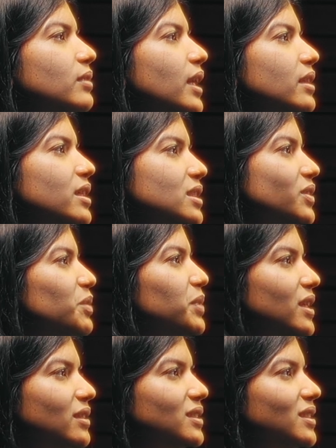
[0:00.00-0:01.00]
Like that's why I
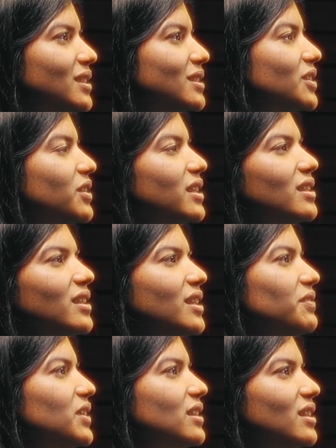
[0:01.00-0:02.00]
make skits on it and
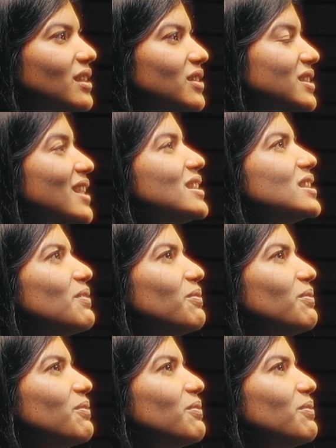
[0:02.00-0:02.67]
everything. Because that's